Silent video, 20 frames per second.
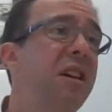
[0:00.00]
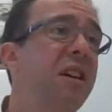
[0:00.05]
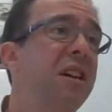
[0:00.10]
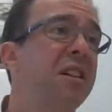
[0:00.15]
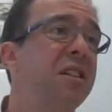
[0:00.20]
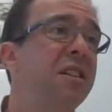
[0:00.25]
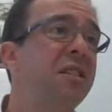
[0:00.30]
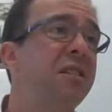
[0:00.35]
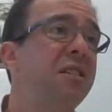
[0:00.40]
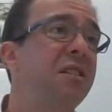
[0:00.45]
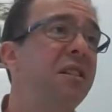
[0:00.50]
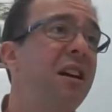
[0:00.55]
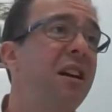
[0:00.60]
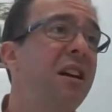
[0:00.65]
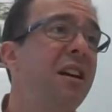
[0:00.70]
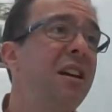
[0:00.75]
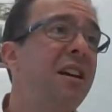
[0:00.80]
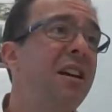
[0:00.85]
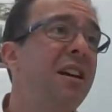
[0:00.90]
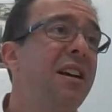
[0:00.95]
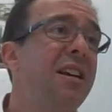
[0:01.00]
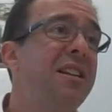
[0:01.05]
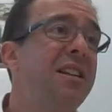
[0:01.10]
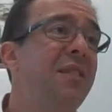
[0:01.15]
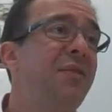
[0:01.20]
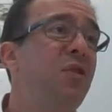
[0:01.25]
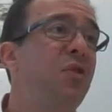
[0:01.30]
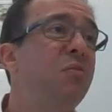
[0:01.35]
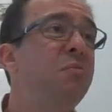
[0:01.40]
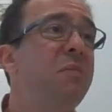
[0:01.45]
It's it's
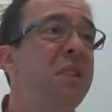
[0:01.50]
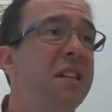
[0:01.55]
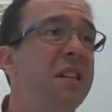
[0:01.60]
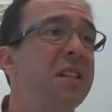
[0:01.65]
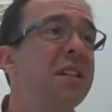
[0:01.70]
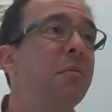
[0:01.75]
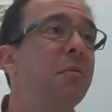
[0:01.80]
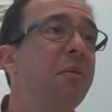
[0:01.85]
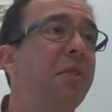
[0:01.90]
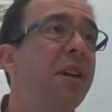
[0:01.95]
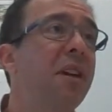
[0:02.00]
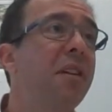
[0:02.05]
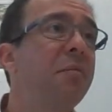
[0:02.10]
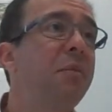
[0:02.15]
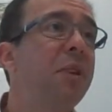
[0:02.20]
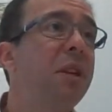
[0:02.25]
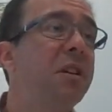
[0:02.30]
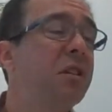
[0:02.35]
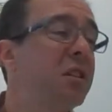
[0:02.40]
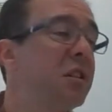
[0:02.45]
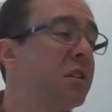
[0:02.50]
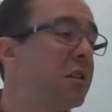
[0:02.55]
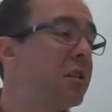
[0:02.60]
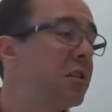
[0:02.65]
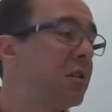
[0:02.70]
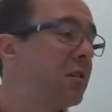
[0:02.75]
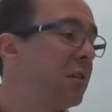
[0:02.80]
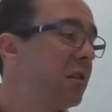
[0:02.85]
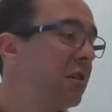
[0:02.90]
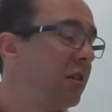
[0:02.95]
if you miss something
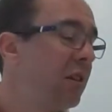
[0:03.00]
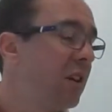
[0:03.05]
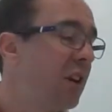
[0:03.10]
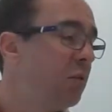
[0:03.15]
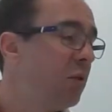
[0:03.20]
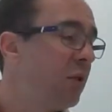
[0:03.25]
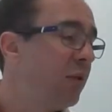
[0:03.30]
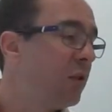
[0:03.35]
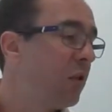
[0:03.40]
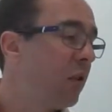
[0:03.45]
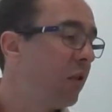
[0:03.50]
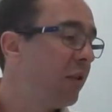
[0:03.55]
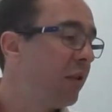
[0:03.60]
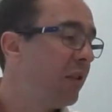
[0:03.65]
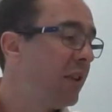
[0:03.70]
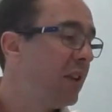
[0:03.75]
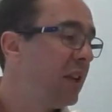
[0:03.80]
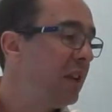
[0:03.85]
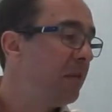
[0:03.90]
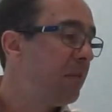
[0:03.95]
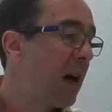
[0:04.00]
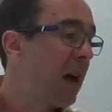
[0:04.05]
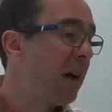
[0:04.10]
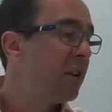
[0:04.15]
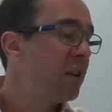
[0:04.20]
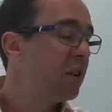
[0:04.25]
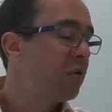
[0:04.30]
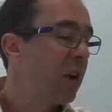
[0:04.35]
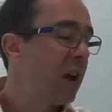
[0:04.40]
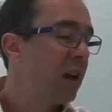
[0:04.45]
because you know, we've got the
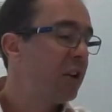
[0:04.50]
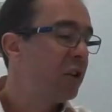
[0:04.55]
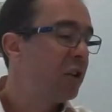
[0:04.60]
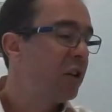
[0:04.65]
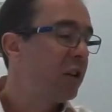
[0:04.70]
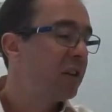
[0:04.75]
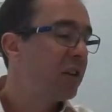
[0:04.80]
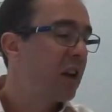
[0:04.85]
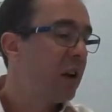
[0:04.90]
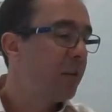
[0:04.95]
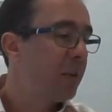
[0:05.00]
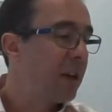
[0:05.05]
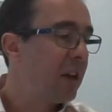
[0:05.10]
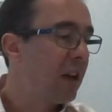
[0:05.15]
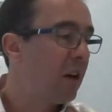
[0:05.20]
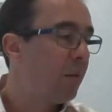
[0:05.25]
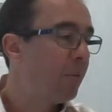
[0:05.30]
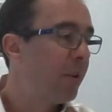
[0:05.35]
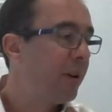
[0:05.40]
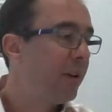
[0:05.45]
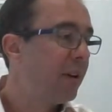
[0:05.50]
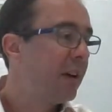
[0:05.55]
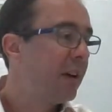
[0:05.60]
Paris Ratchet coming up,